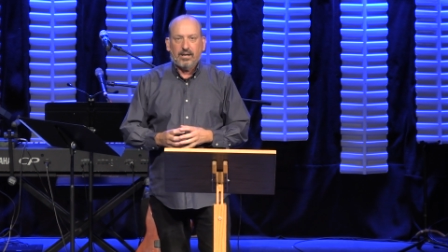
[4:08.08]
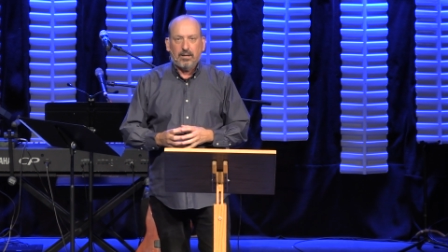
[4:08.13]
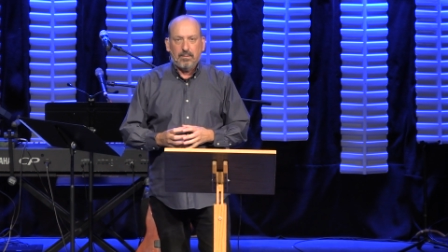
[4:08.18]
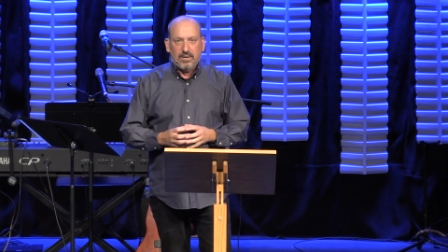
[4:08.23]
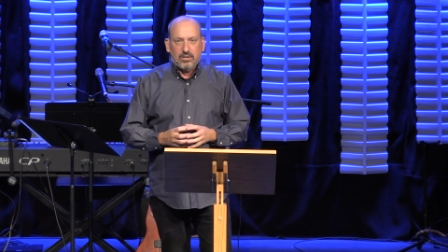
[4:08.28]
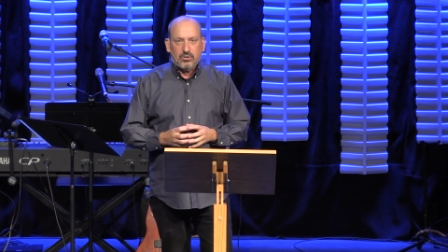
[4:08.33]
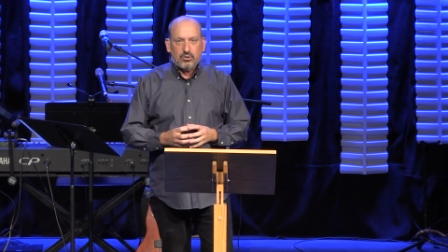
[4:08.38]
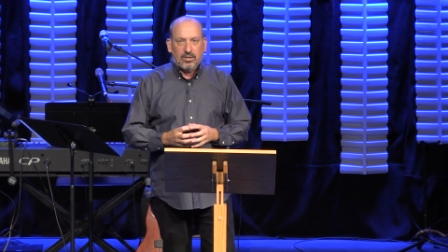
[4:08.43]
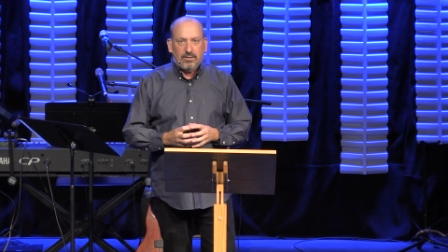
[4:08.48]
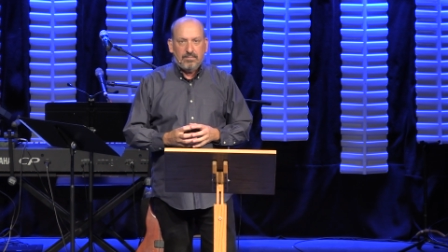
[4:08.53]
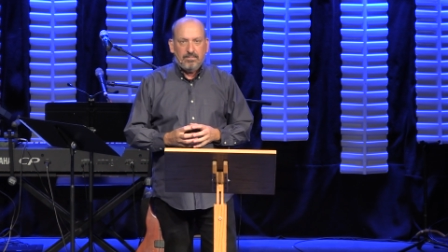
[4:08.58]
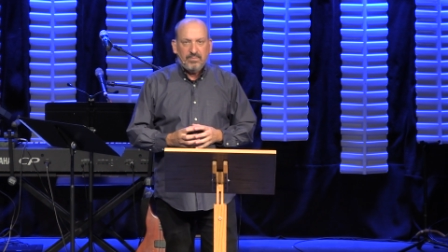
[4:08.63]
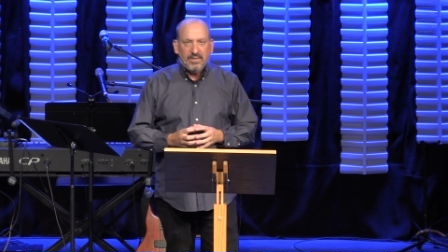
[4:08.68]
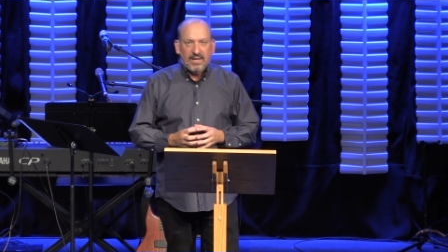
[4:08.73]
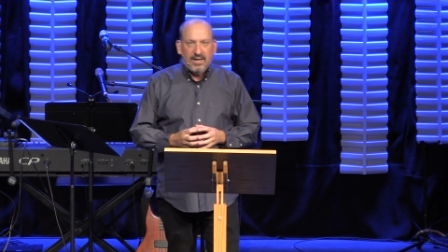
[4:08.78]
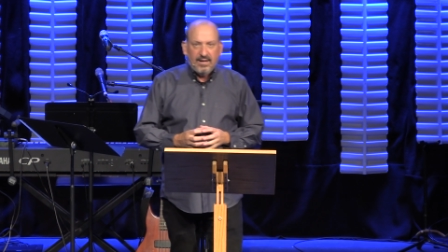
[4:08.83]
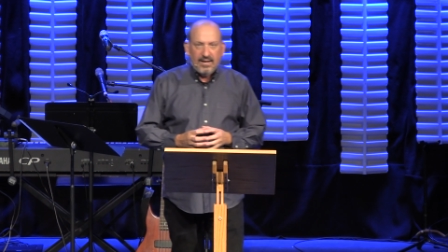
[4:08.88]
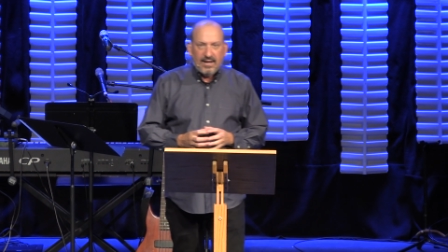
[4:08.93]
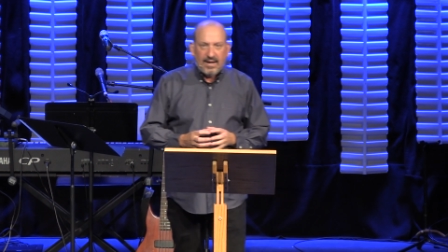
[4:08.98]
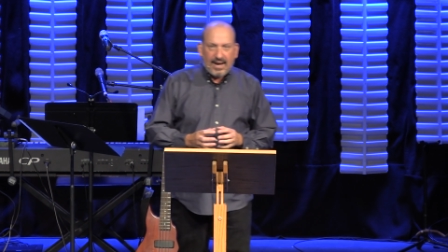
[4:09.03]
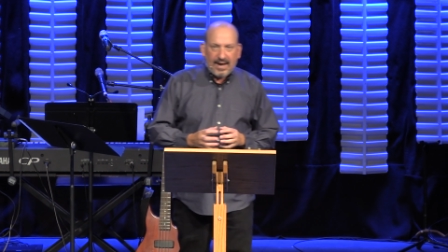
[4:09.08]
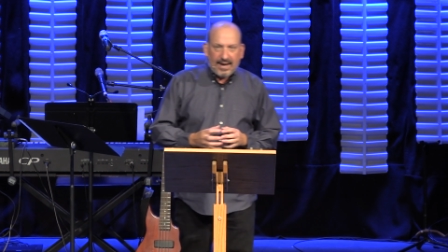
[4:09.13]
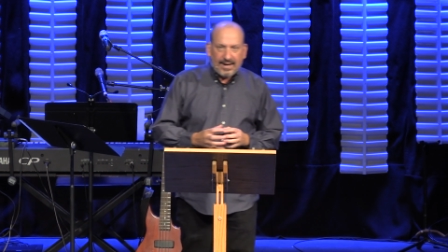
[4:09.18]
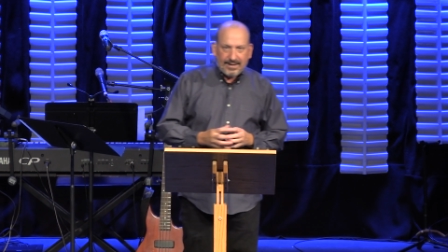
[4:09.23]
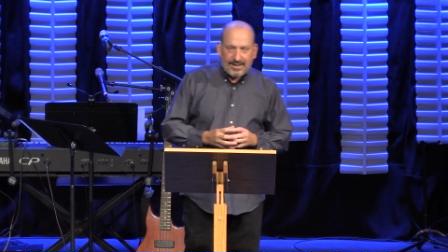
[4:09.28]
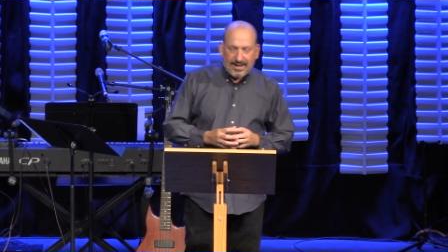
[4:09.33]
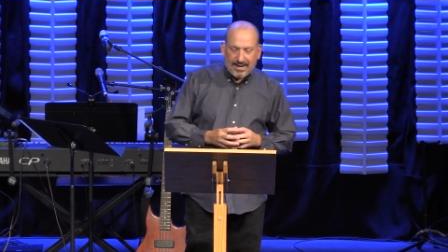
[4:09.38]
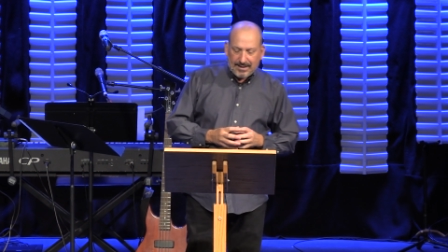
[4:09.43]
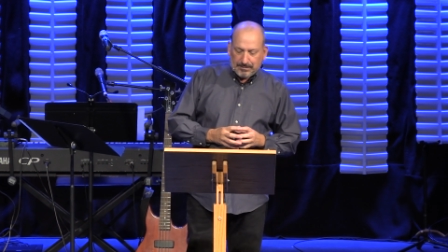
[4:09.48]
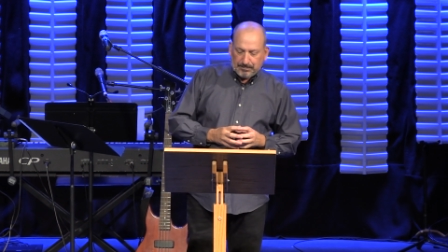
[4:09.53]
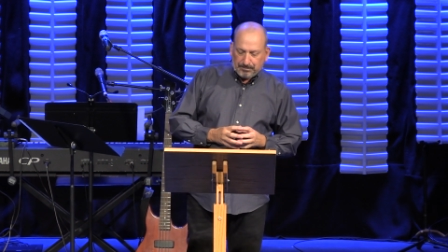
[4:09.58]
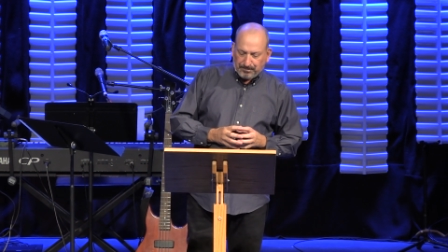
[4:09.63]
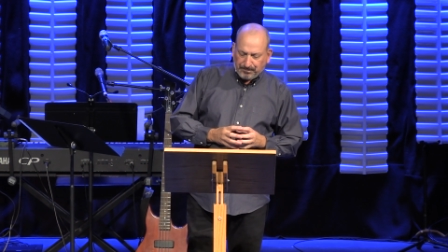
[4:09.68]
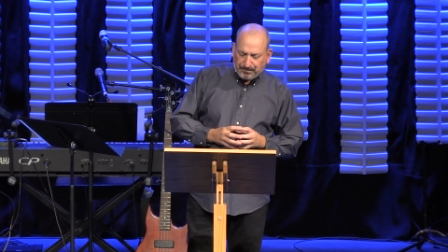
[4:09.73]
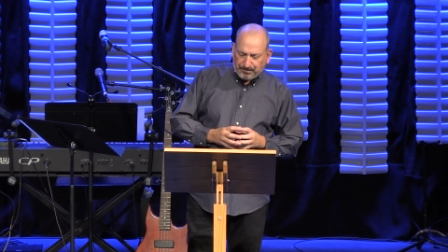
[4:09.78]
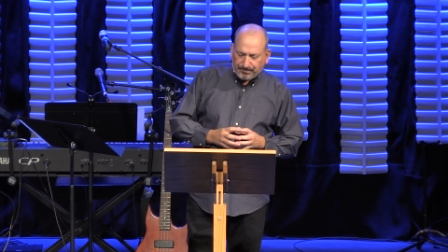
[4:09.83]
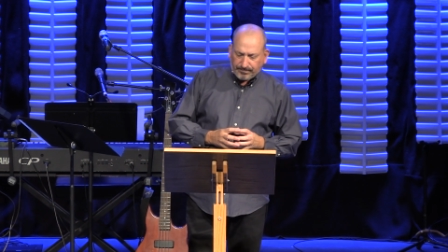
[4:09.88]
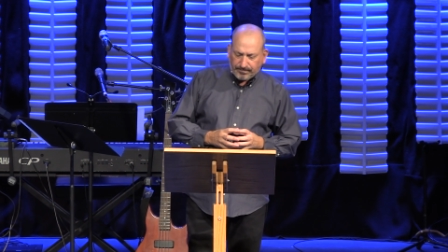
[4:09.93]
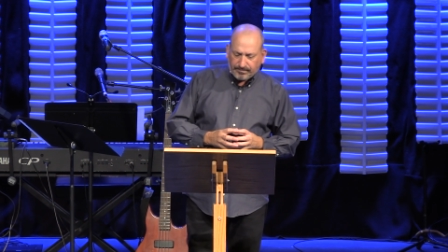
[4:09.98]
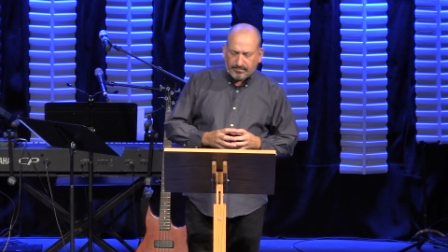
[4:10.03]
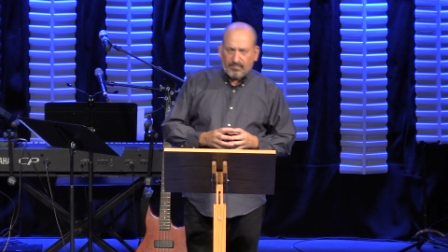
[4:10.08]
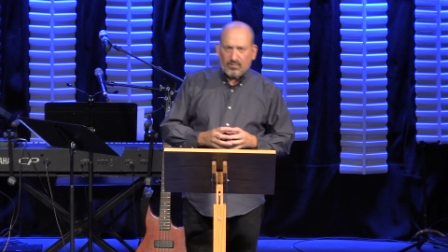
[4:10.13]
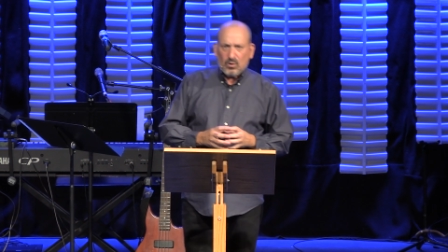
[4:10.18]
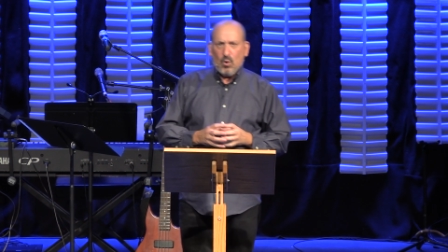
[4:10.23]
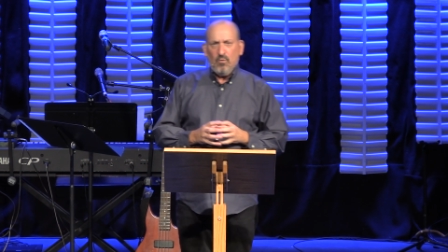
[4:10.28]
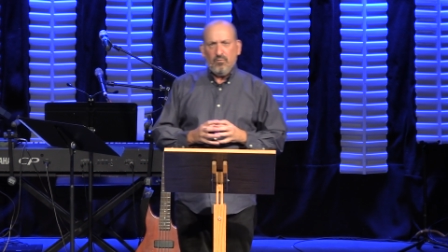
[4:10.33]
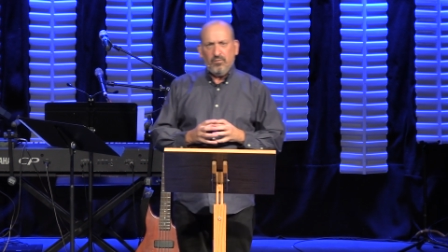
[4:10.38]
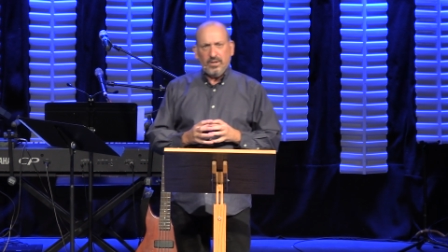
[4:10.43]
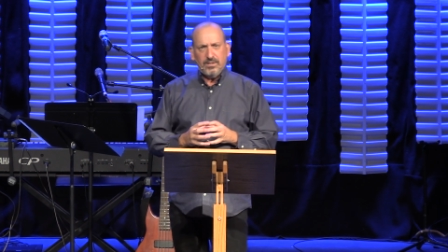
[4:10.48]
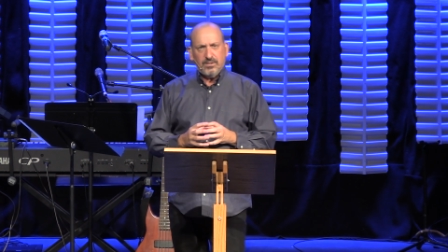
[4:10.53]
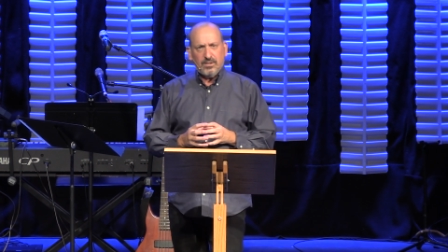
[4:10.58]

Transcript: Commission. And, uh, Hopefully